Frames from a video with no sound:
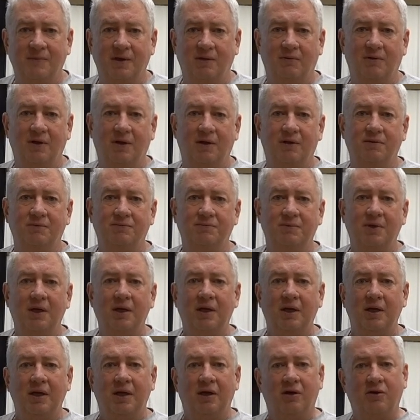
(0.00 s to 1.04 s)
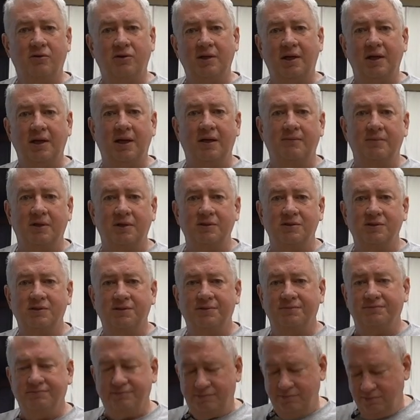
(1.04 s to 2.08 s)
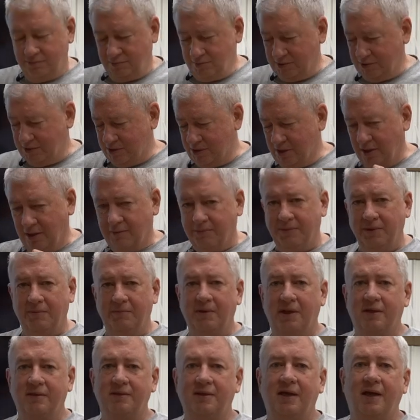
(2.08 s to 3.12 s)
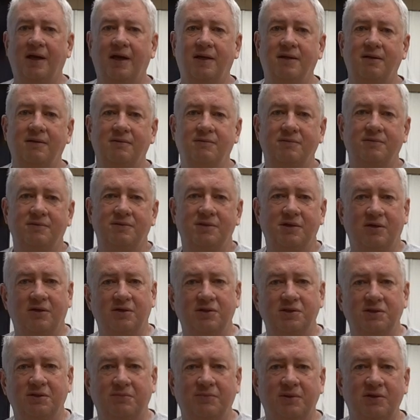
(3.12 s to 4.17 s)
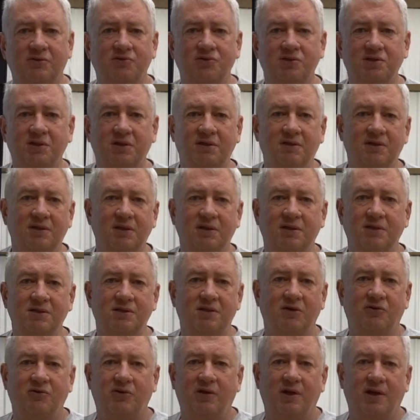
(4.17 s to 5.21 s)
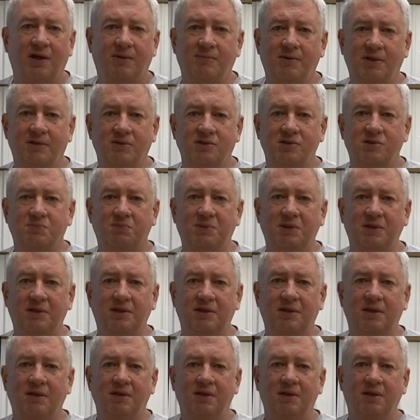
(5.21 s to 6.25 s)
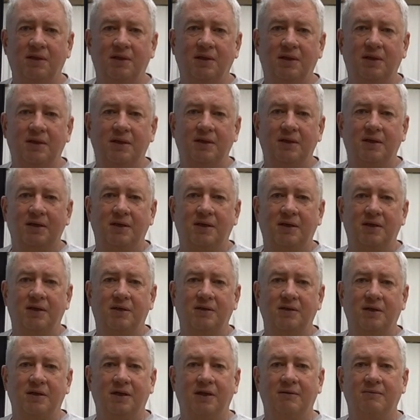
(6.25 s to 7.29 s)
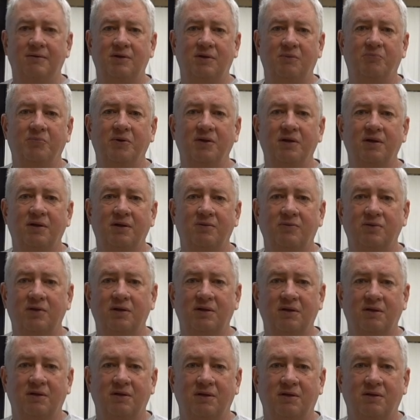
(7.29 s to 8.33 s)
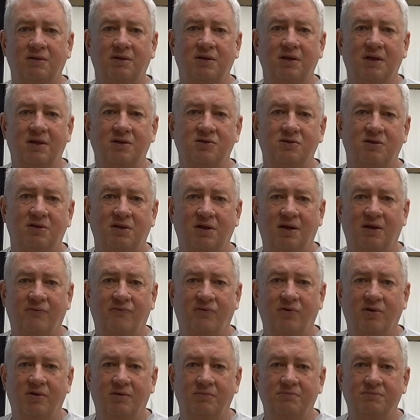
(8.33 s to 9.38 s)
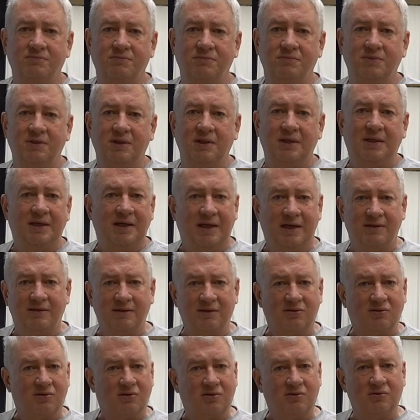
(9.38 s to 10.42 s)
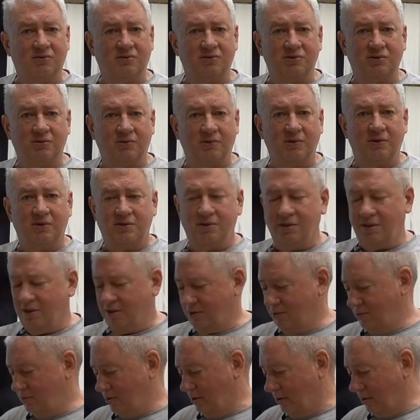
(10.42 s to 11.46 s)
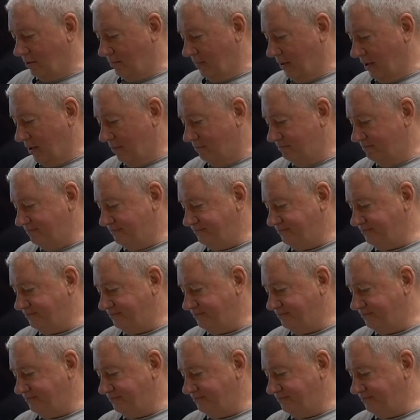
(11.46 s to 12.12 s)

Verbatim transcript: okay? Aerodynamics, let's talk a bit about that. There are some interesting things, aerodynamically speaking, that come into play when you get near the edge of the envelope. I think they're cool, so we're gonna talk about them.